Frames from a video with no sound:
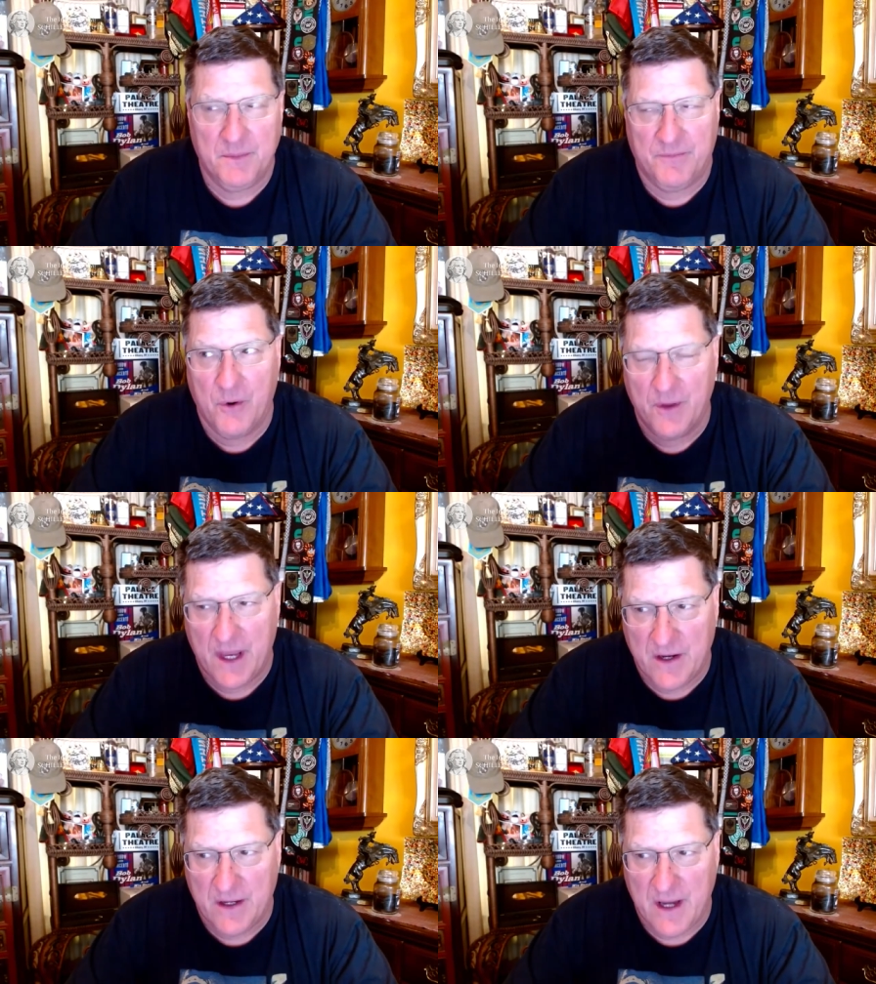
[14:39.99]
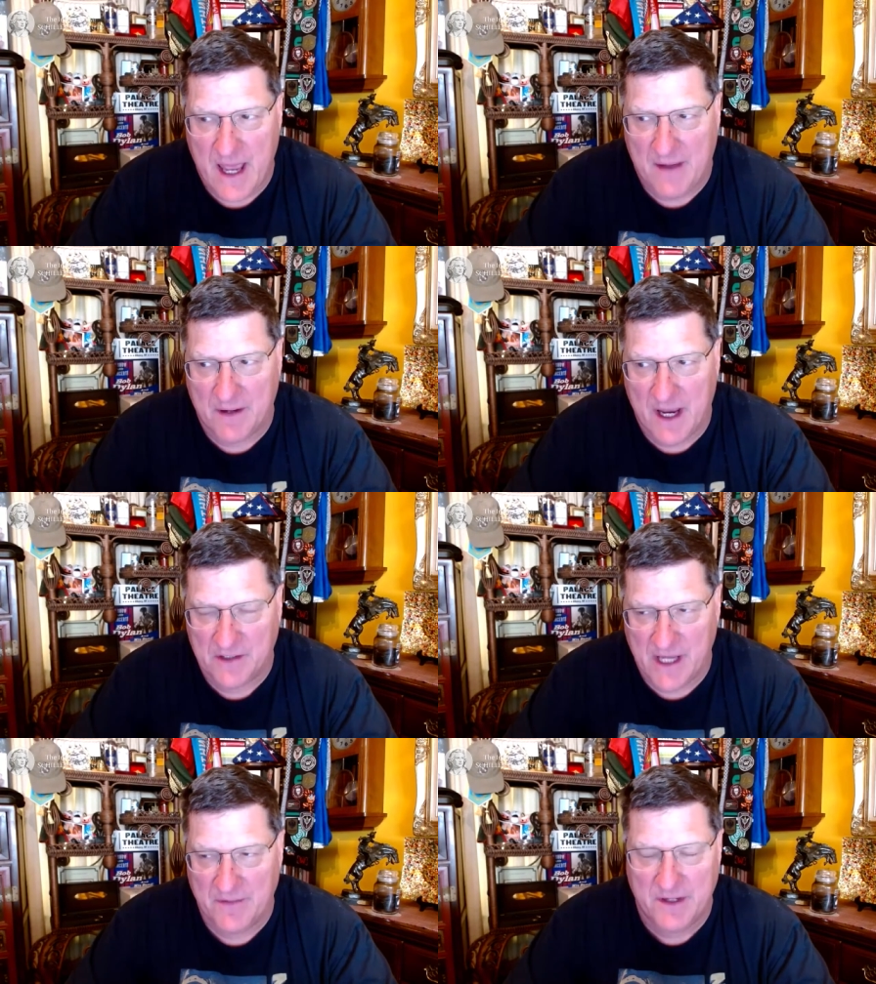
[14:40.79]
before they could
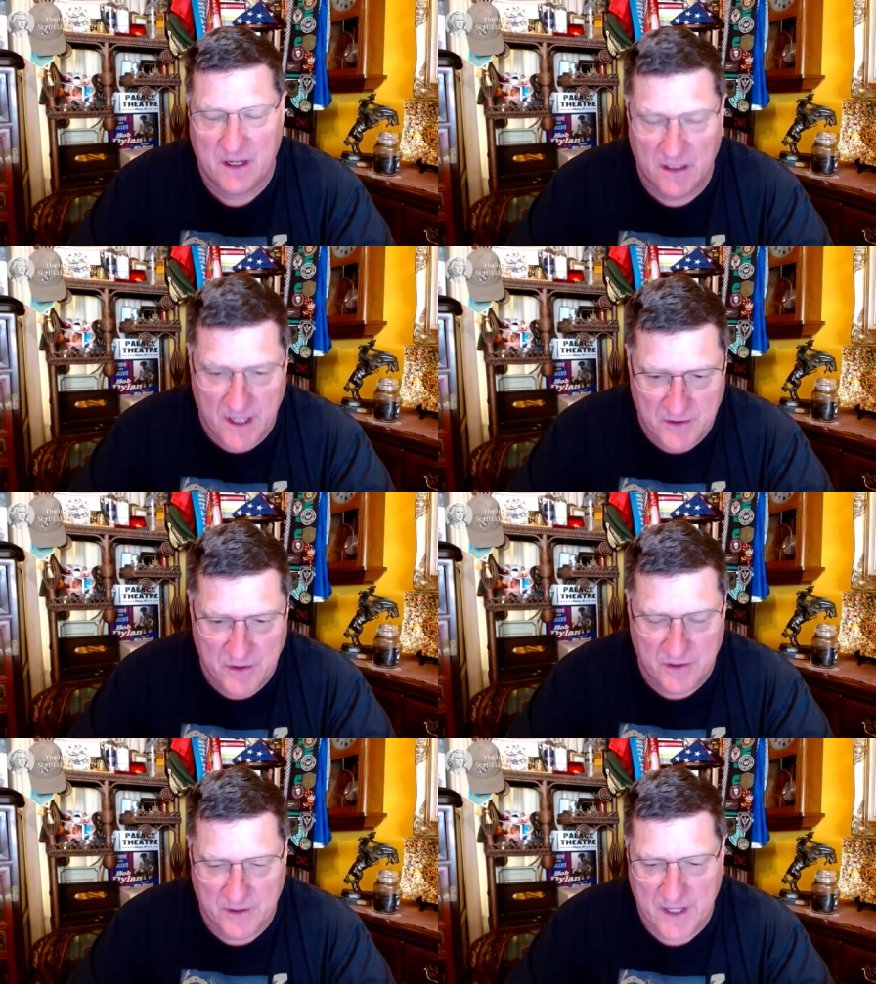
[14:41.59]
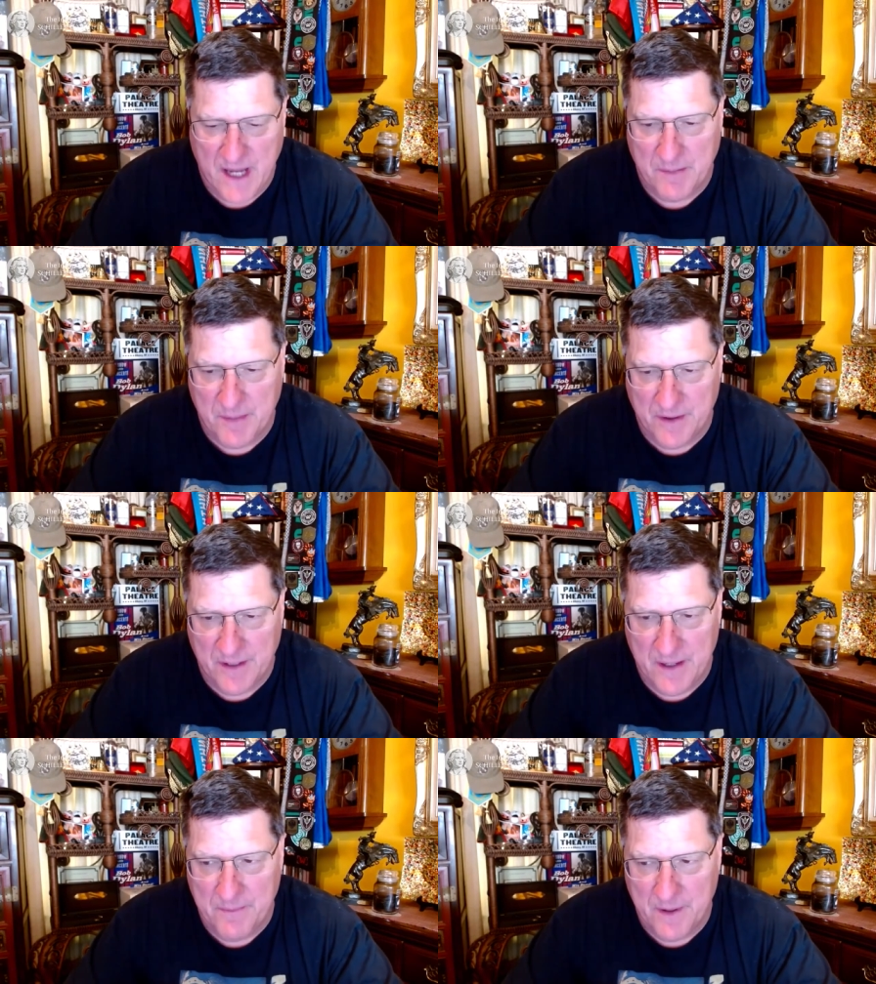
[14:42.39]
actually have a declared nuclear
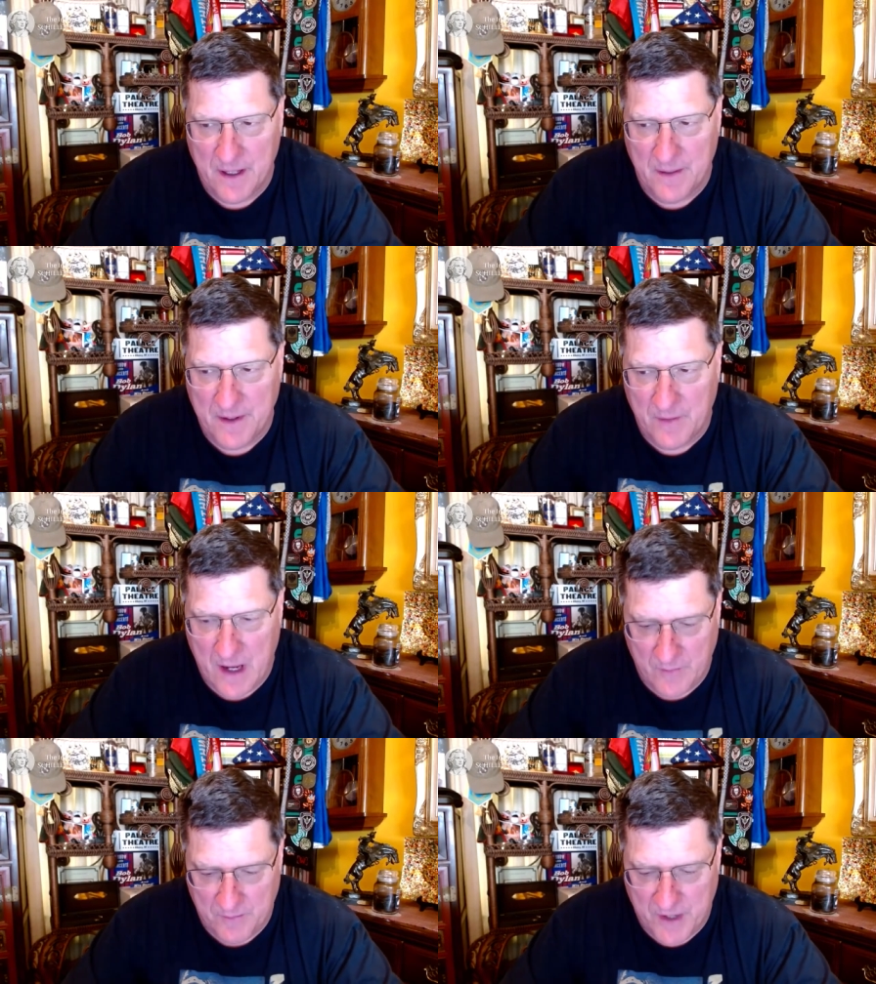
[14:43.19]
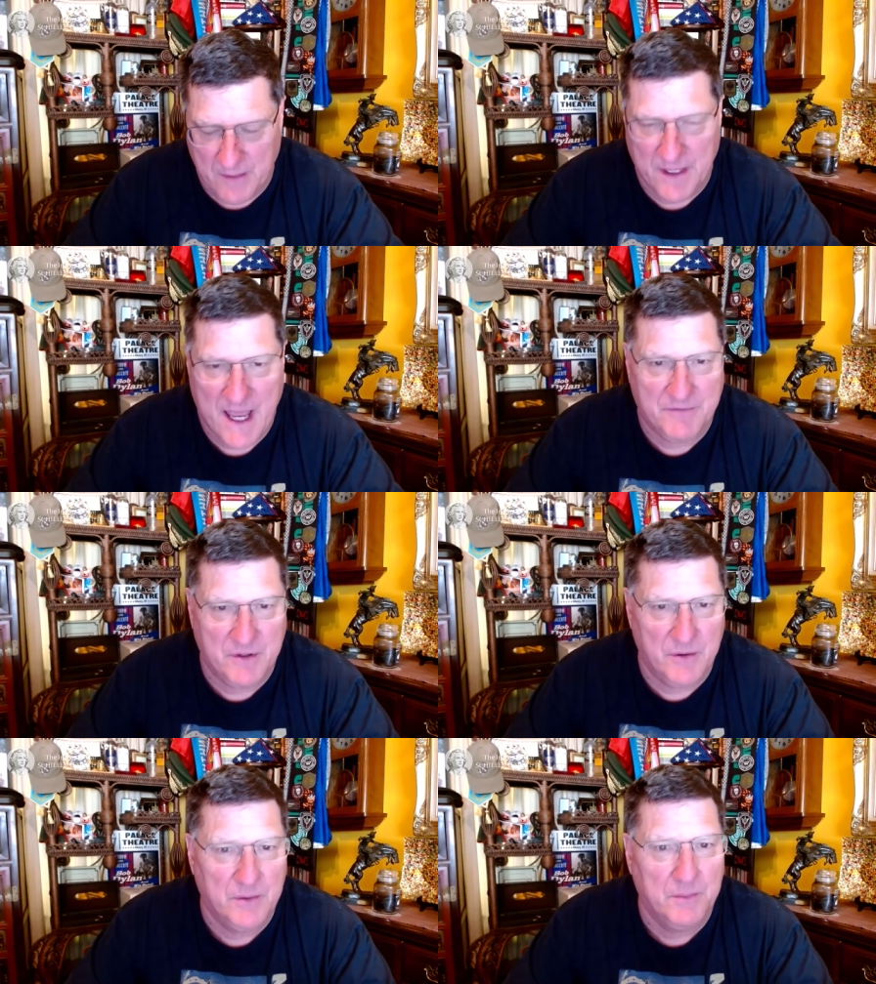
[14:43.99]
capability, um, Iran would probably have
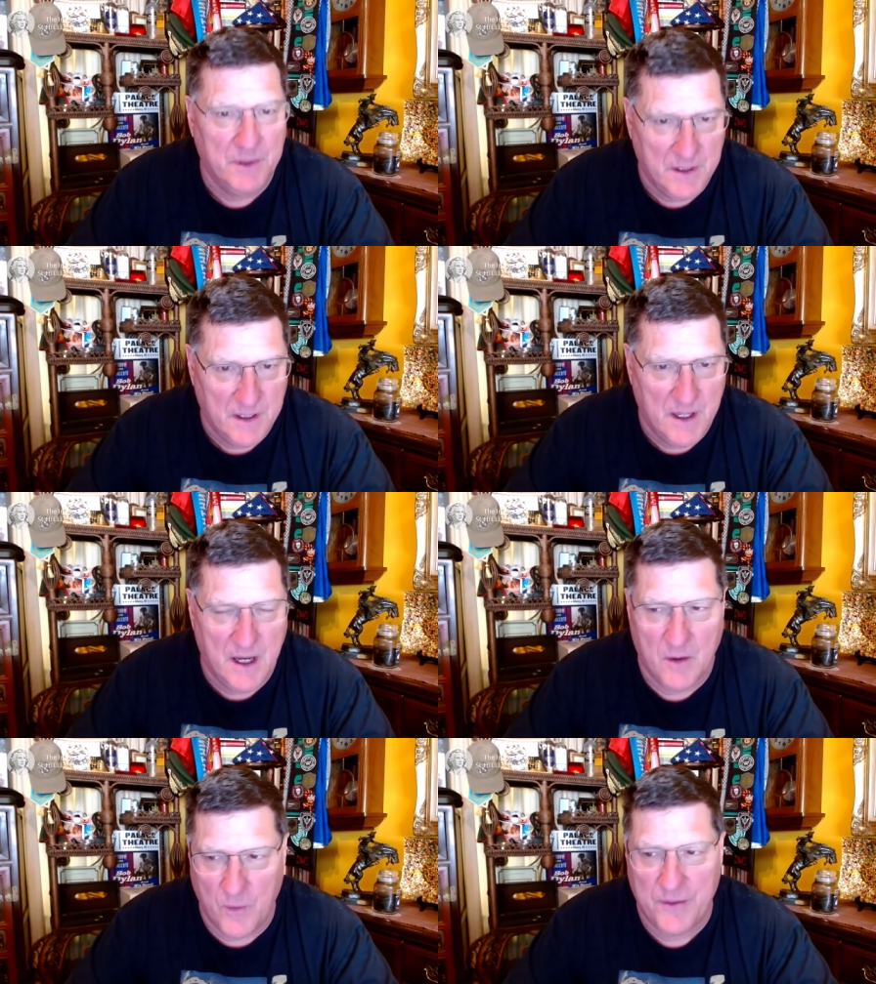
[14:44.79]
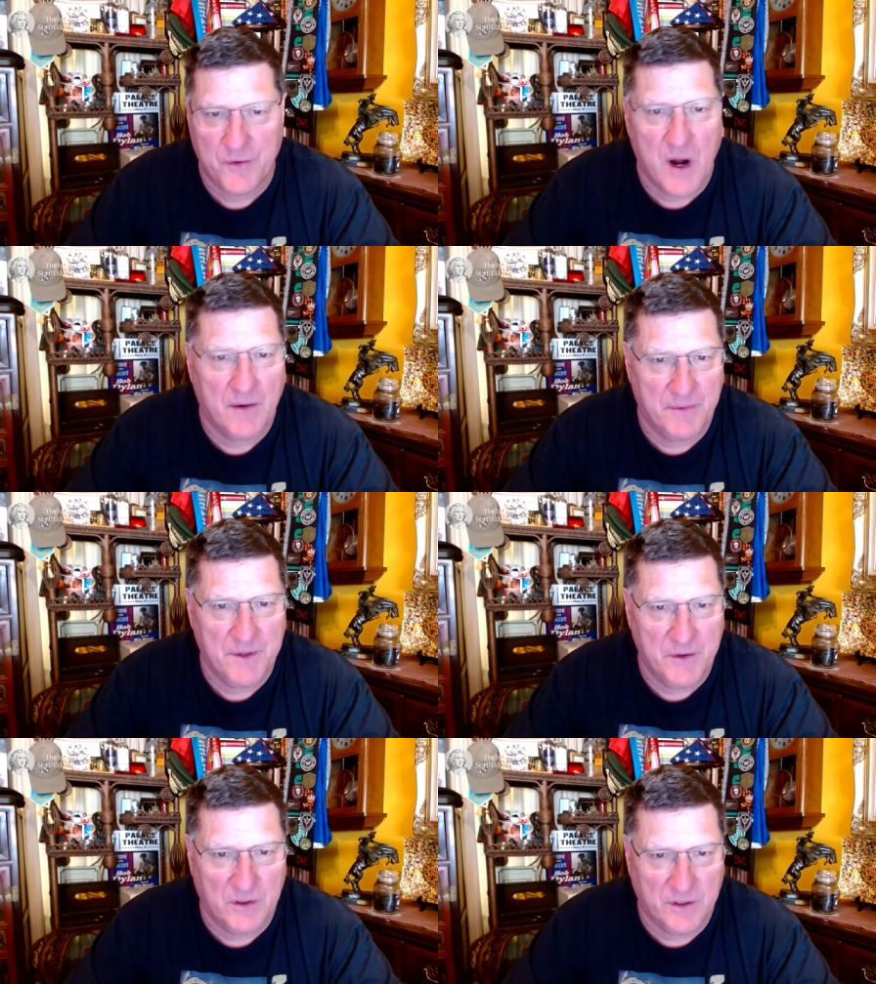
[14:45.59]
to uh, withdraw
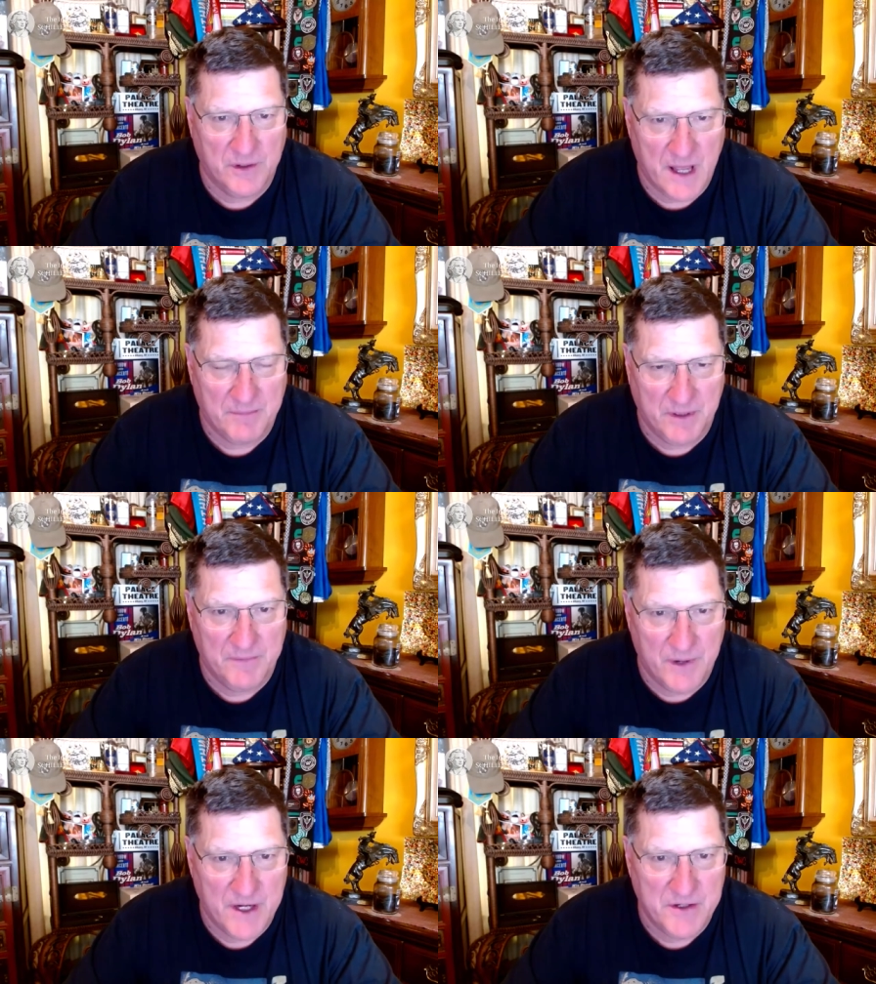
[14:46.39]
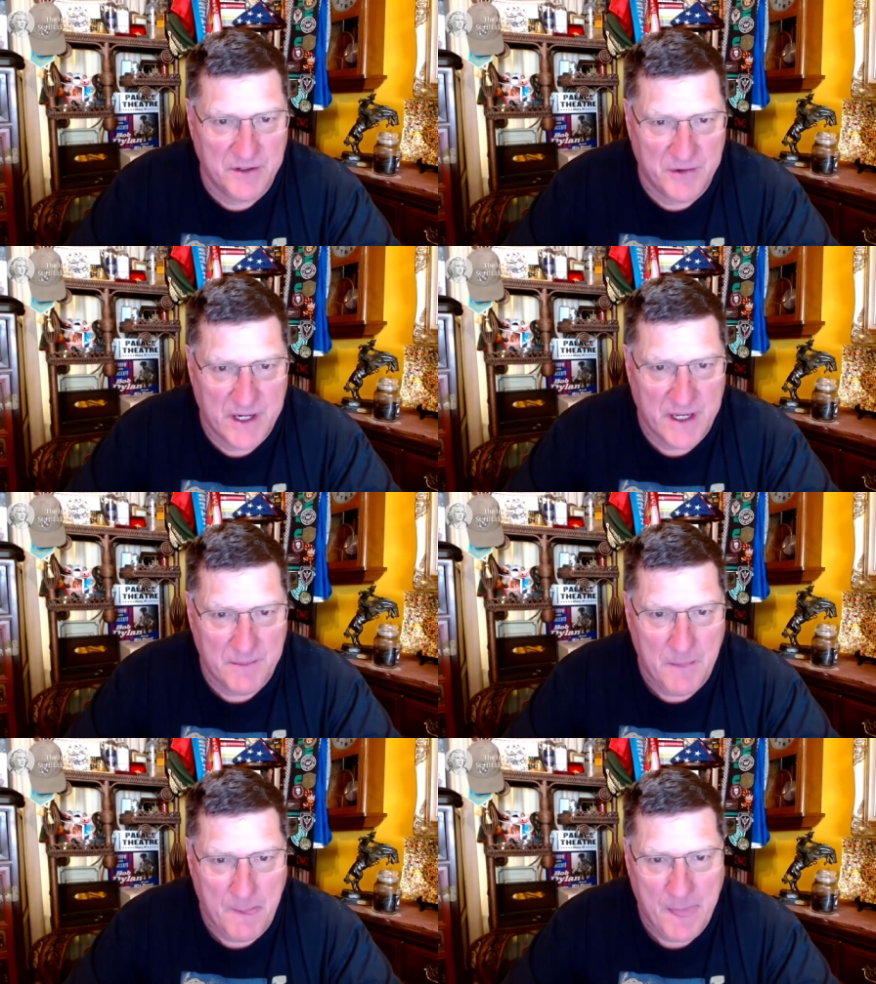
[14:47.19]
from the Nuclear Non-Proliferation
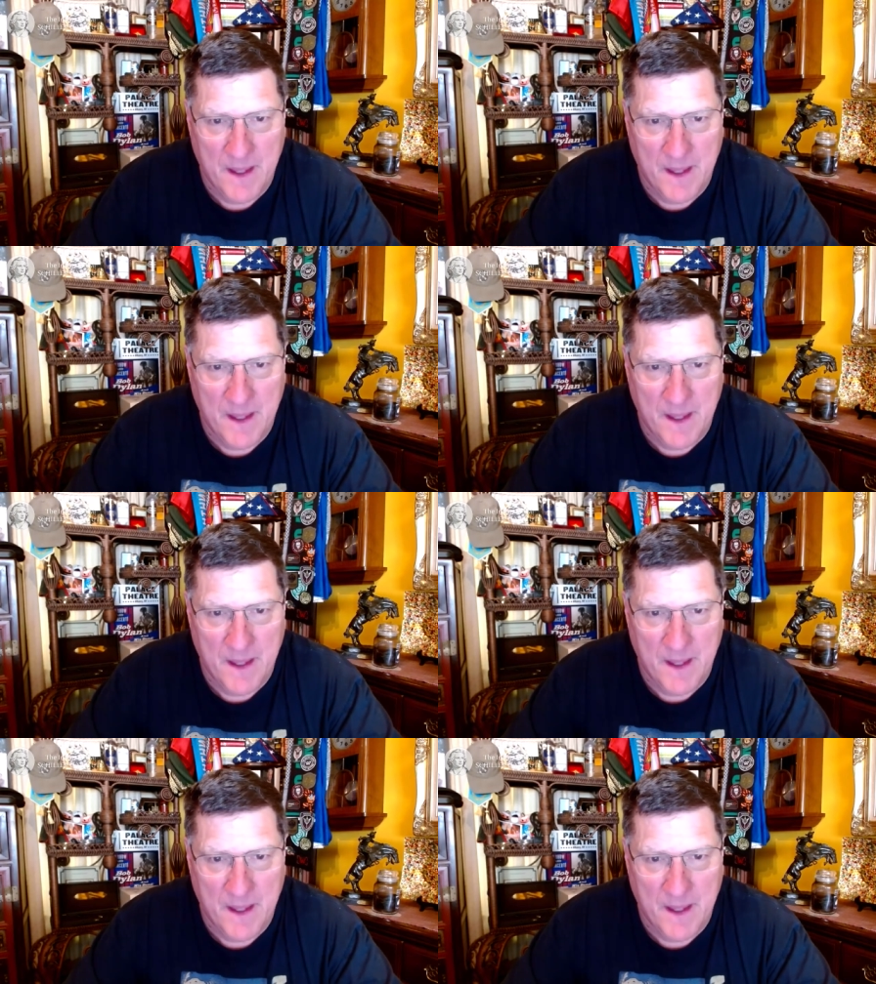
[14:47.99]
Treaty.